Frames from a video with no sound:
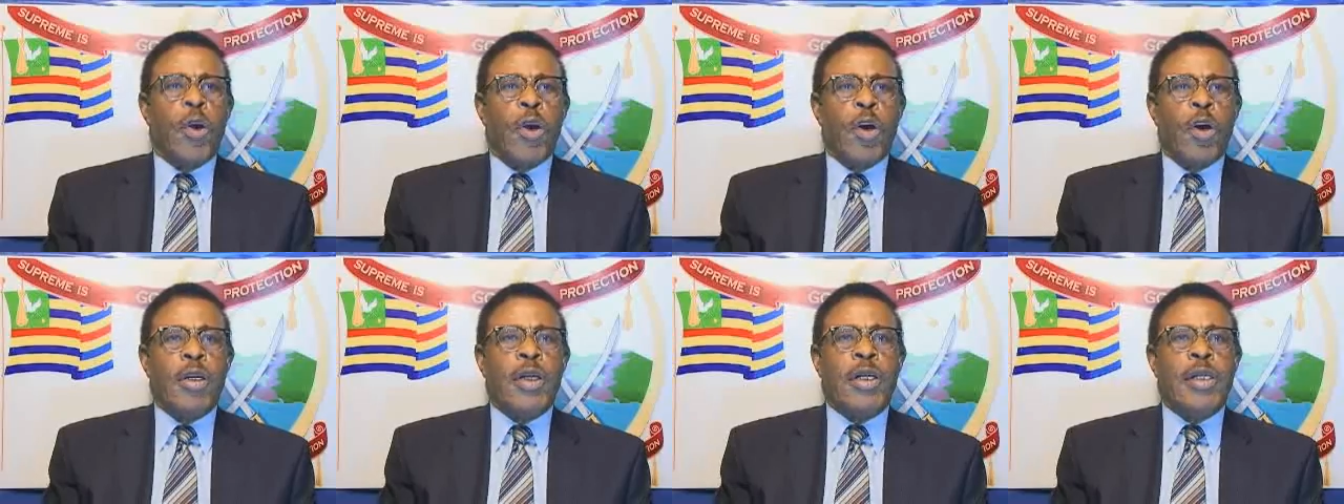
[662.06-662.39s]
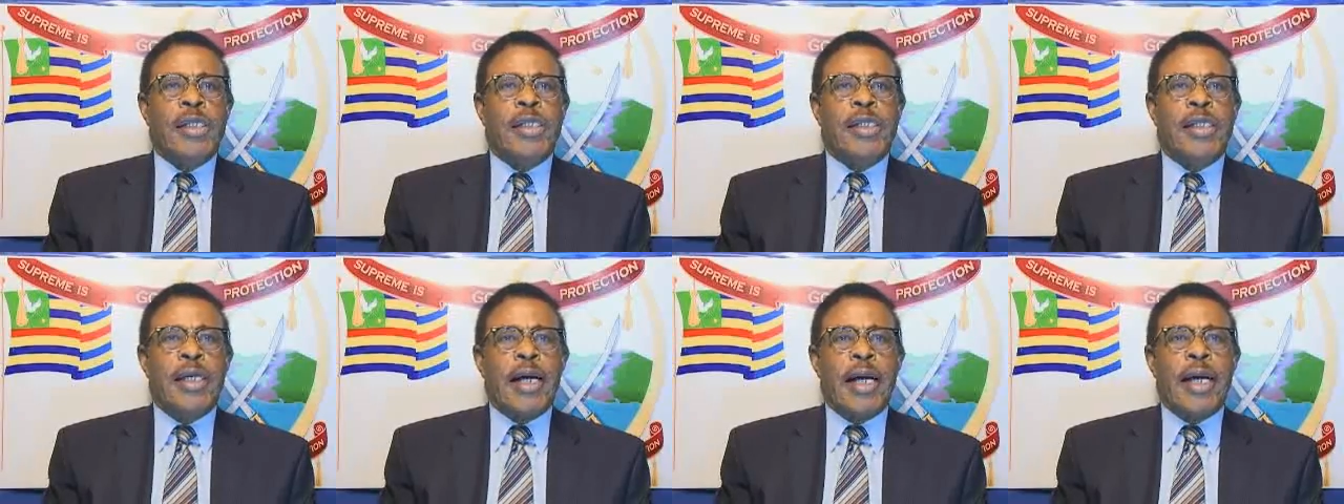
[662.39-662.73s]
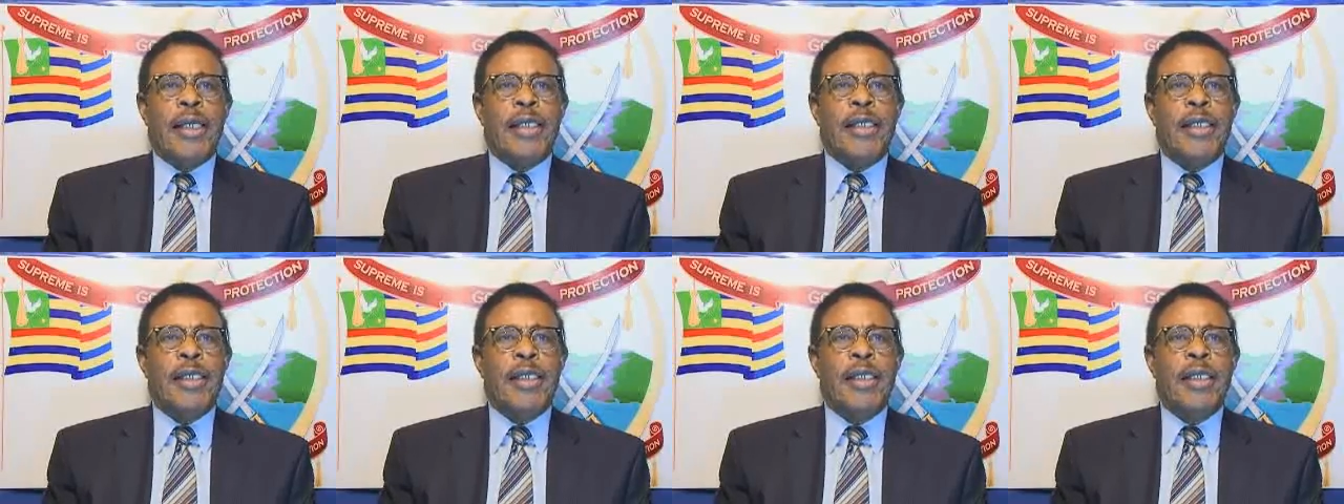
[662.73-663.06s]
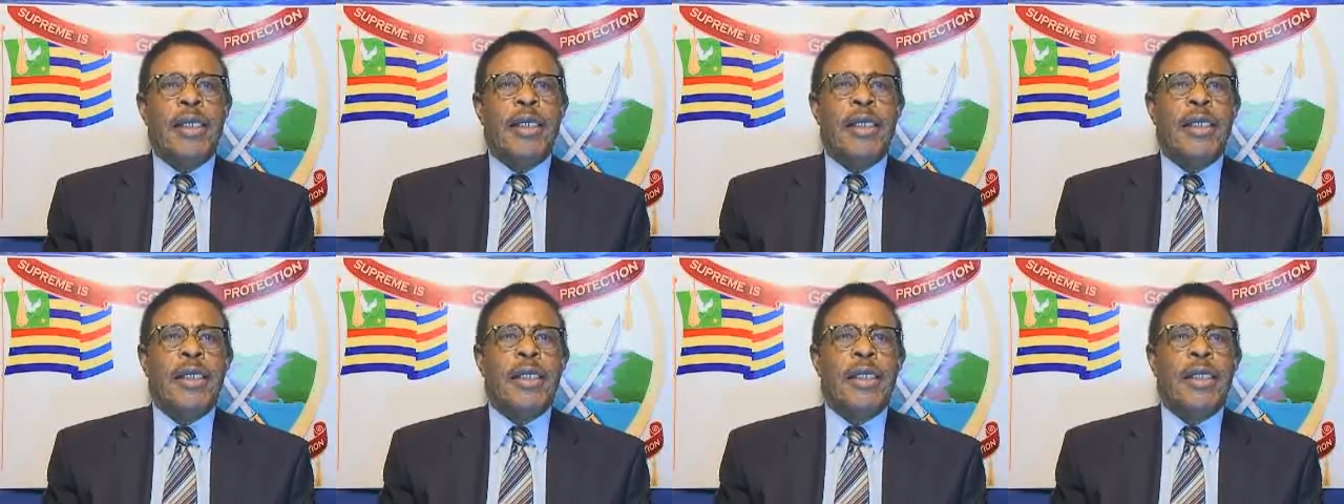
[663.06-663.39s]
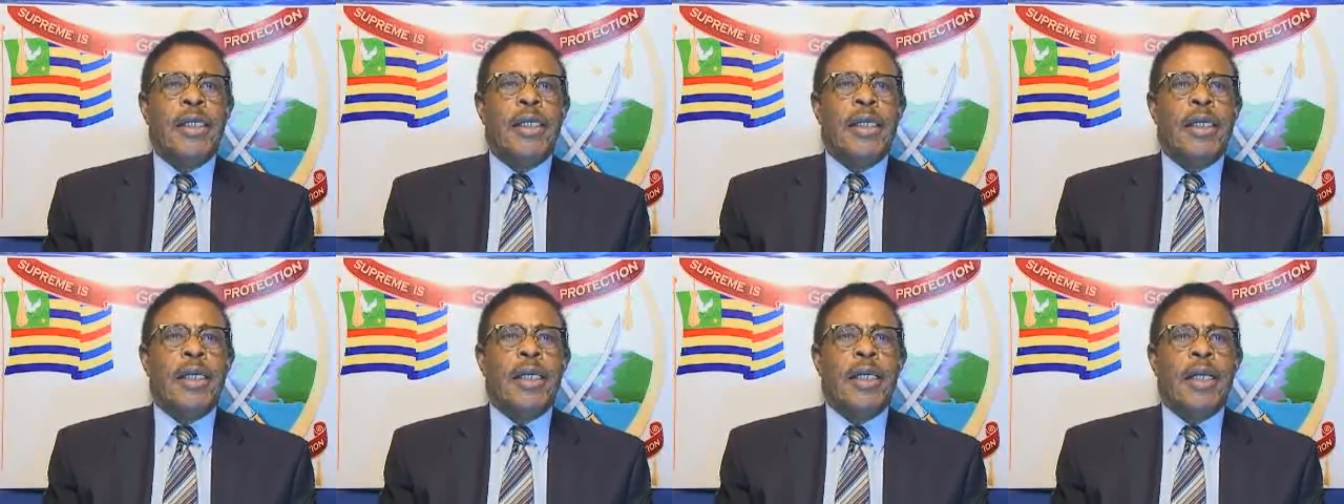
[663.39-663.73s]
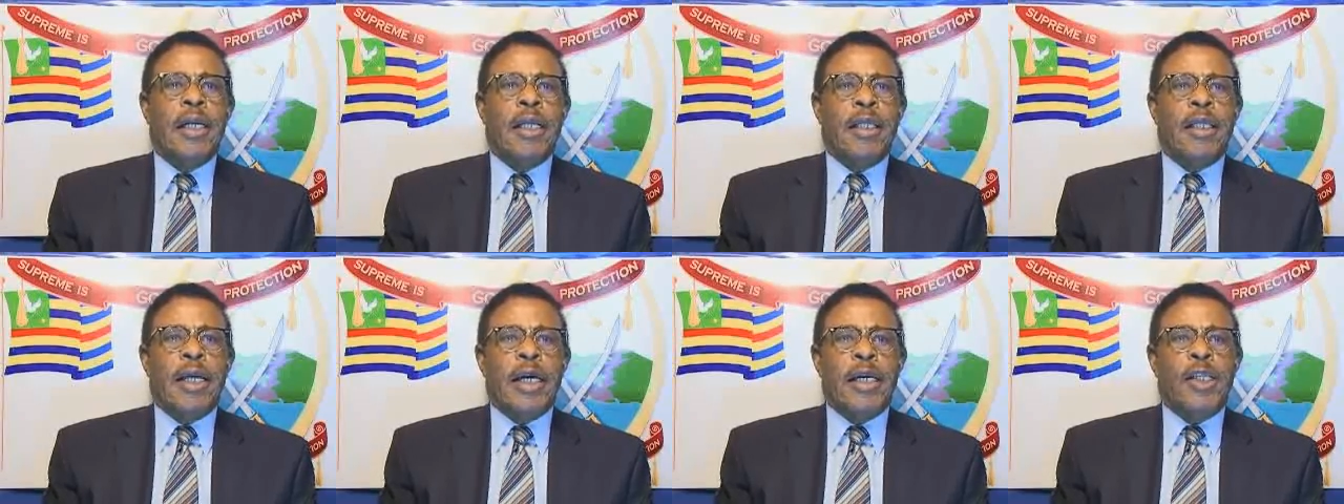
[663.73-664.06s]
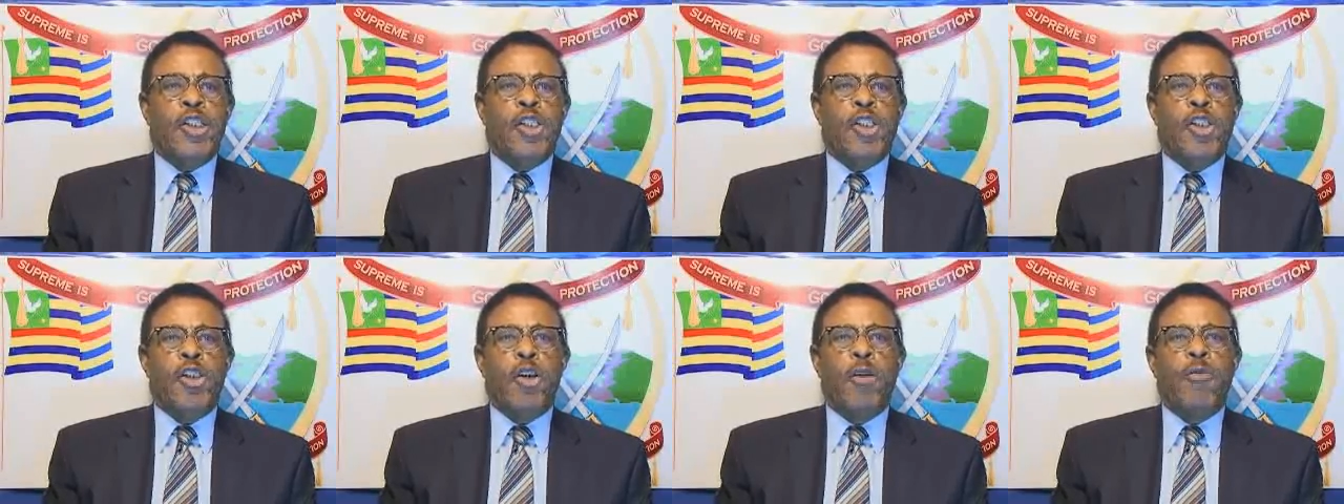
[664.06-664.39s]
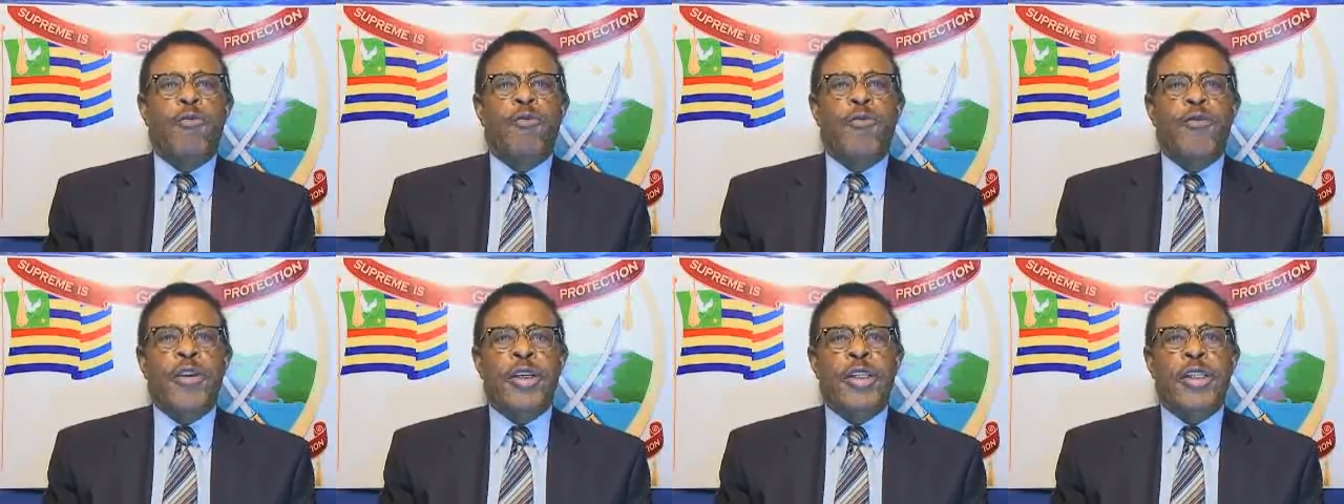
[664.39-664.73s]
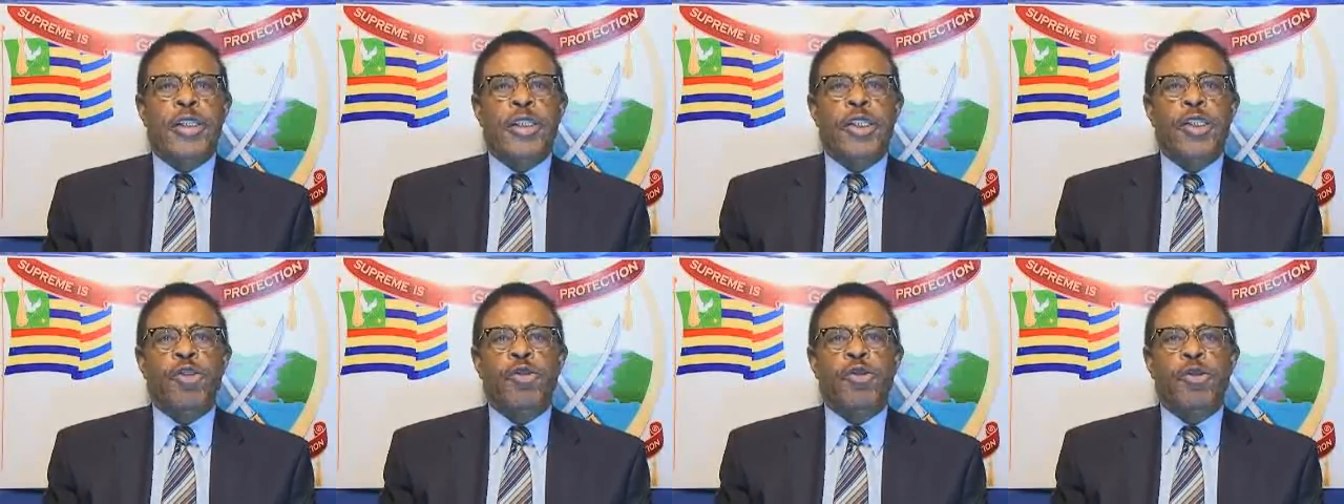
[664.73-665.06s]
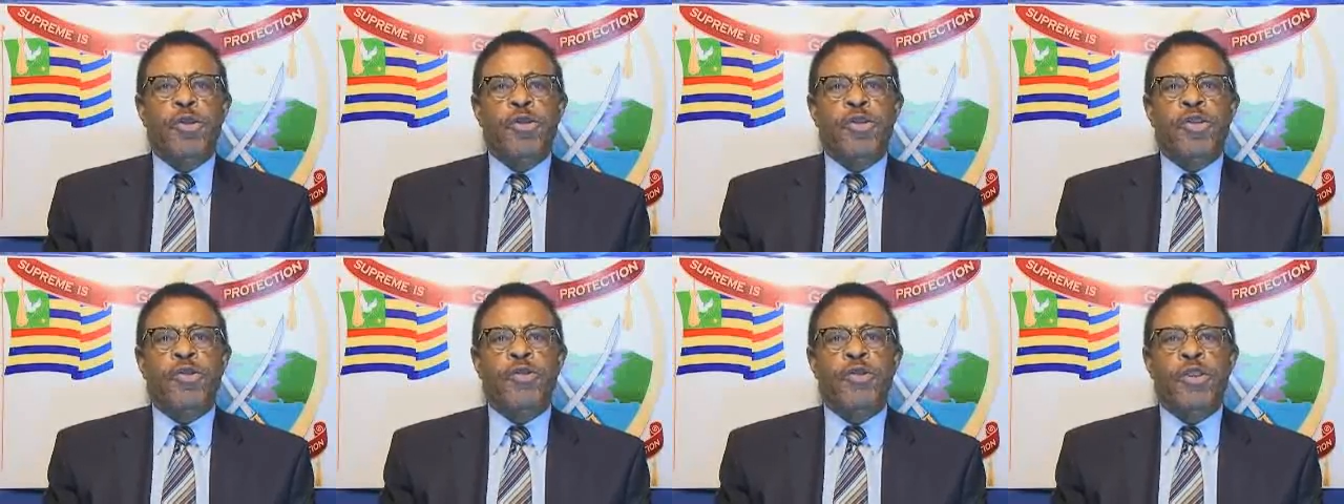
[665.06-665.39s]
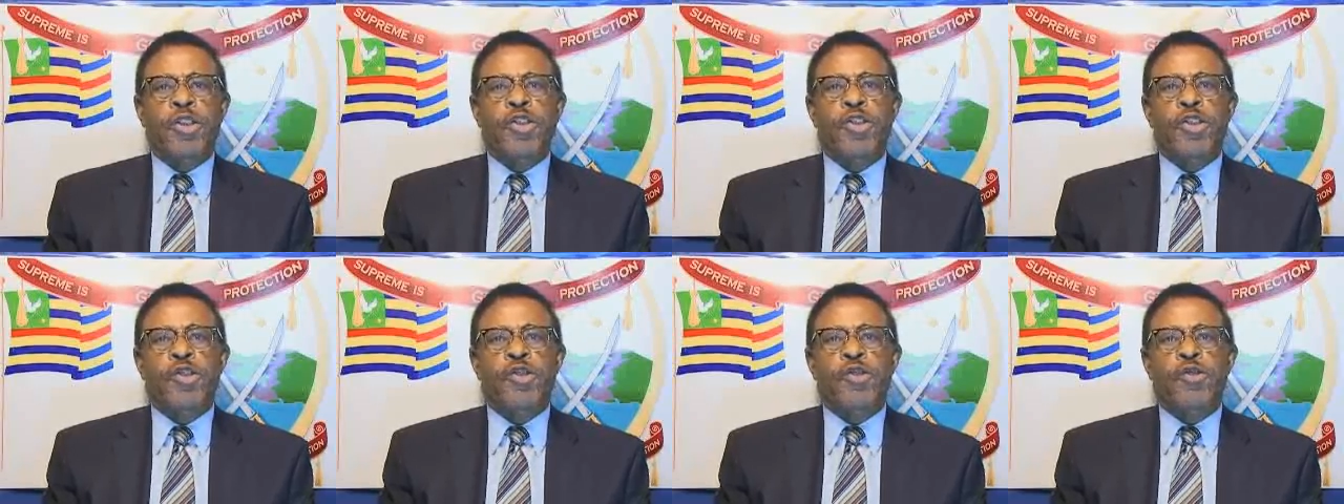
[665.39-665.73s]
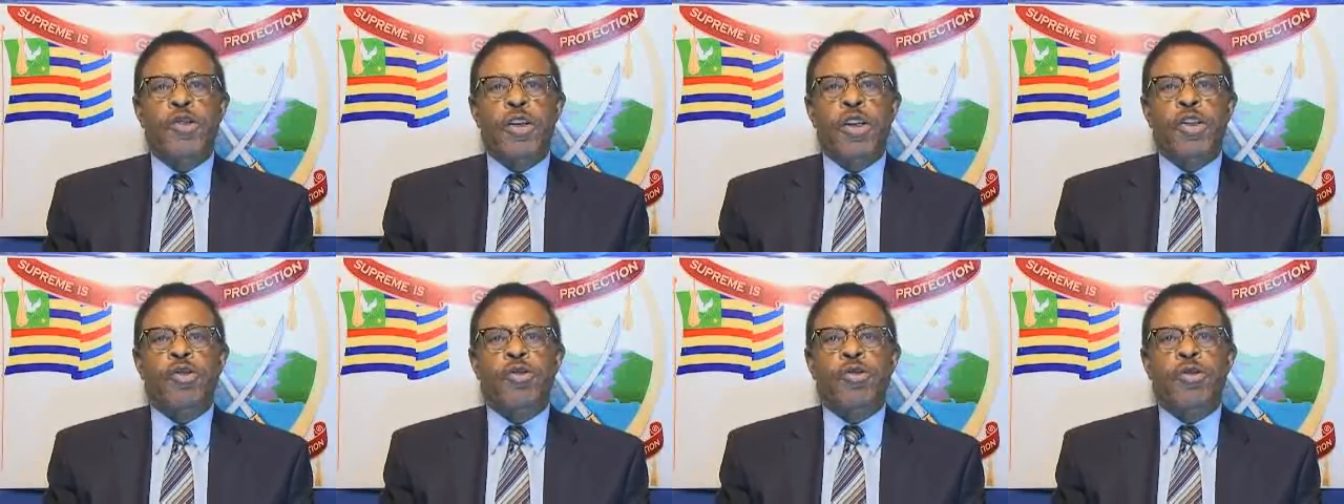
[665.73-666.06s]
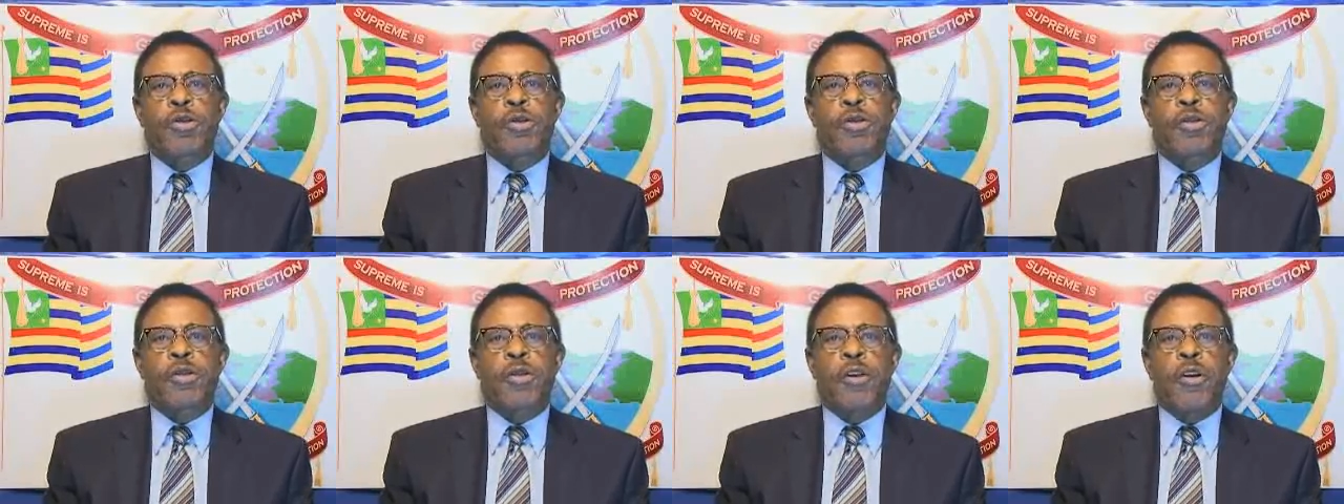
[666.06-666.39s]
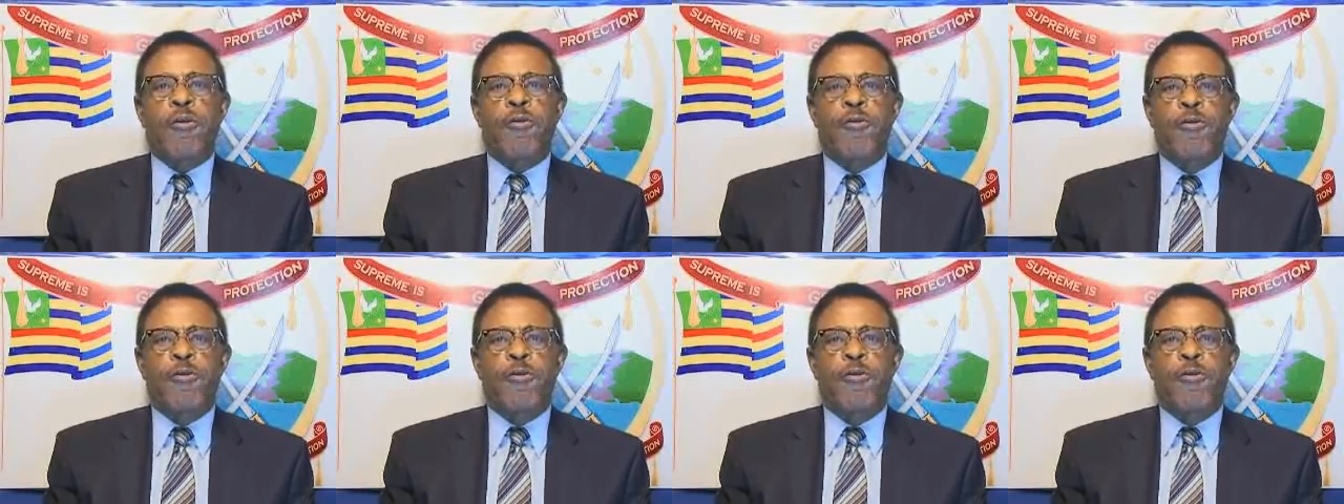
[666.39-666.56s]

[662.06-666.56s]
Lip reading: we understand that some fictitious registration